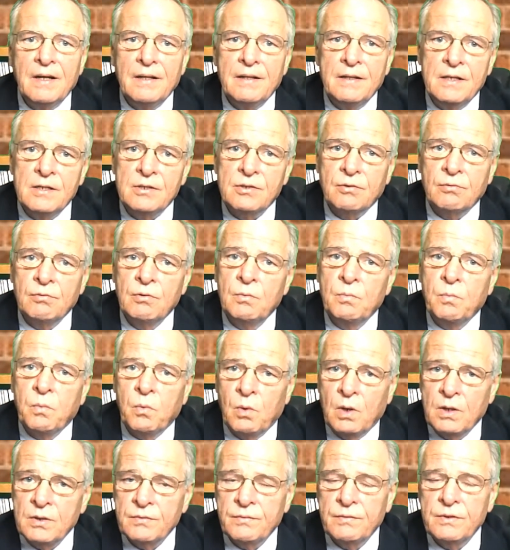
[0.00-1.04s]
This group
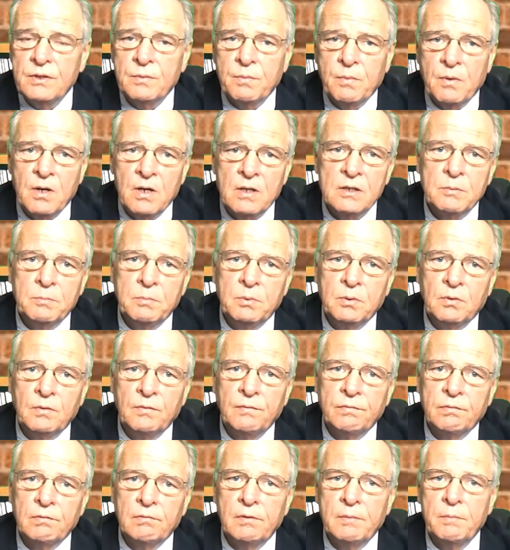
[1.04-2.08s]
was responsible
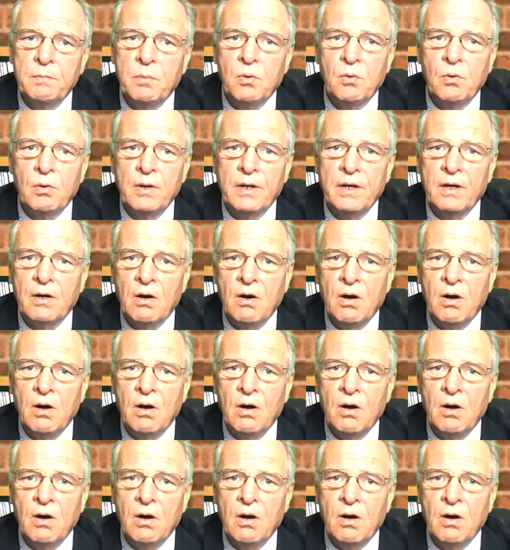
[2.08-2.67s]
for reporting